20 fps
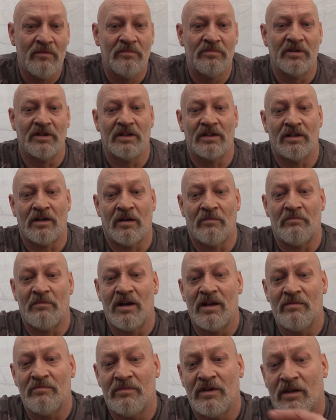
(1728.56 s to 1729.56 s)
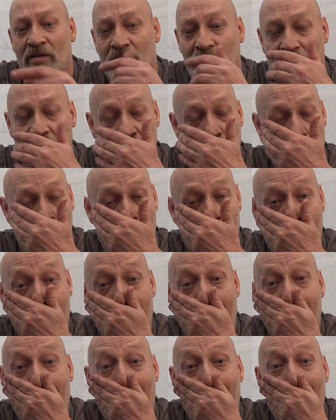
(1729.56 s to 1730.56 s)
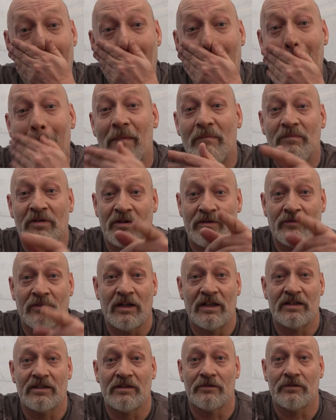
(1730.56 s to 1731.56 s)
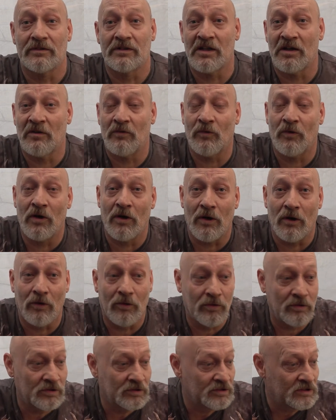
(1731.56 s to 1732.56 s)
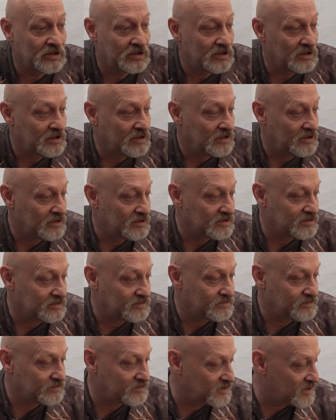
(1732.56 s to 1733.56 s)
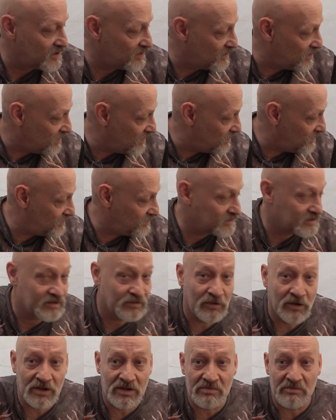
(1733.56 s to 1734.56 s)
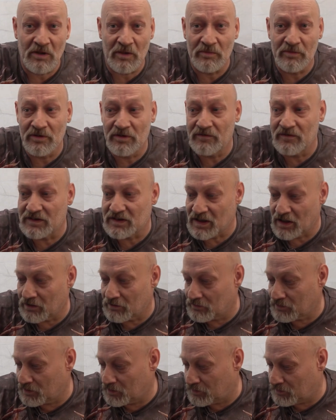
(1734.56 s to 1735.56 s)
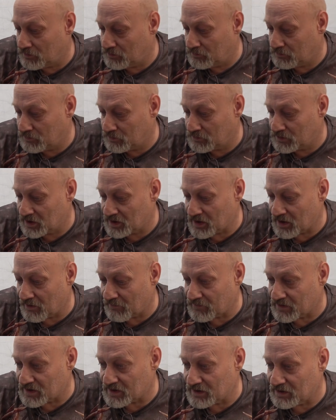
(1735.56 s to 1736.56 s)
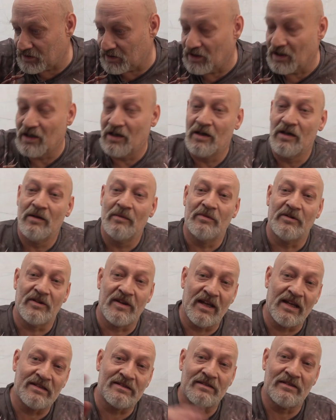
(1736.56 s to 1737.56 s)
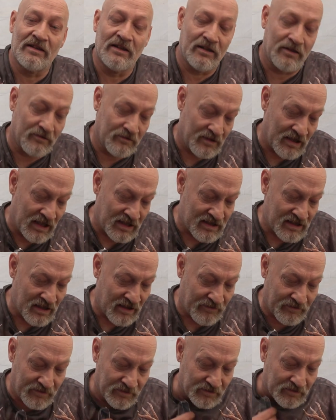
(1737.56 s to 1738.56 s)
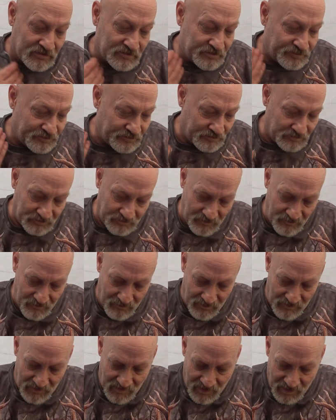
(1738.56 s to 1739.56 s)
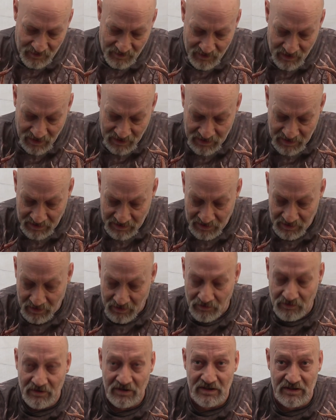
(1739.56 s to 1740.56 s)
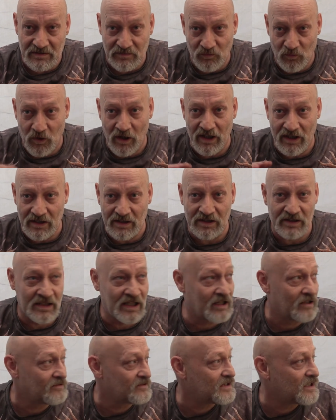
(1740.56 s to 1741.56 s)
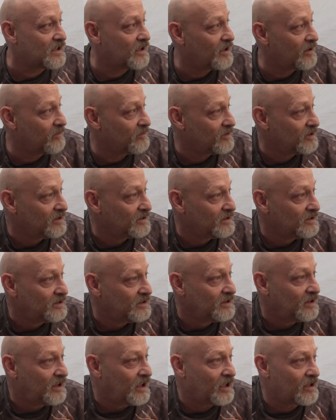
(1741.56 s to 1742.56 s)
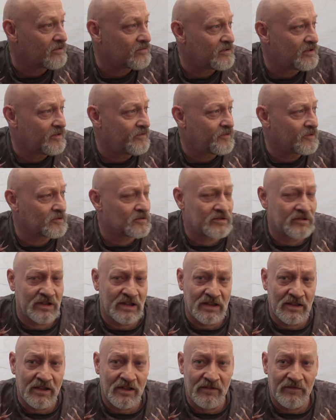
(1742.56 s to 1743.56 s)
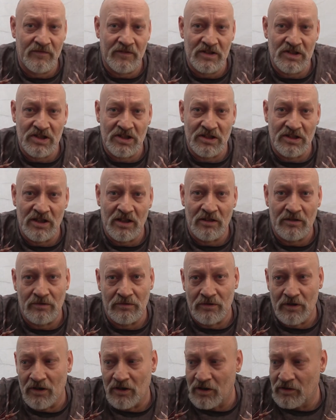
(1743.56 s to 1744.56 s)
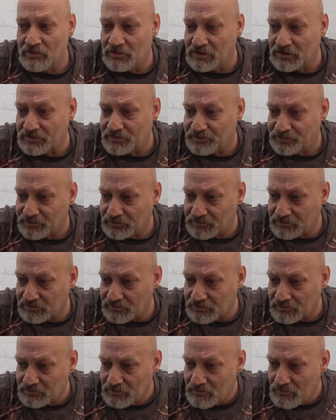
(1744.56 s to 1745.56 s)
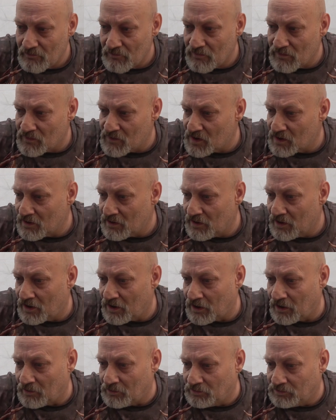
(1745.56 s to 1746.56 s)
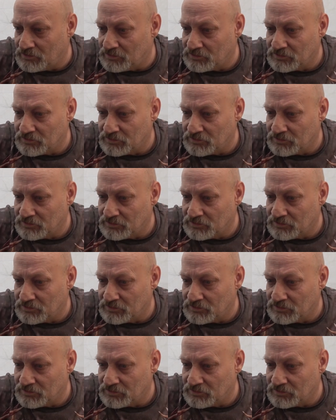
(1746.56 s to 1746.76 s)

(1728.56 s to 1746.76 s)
but I might be able to uh, put it right there on that wall tonight to watch my movies. I don't know. We'll just have to see. But that's later. That's after. That's, you know, it's winding down time. I don't know if I'll do any night fishing yet or not, but um,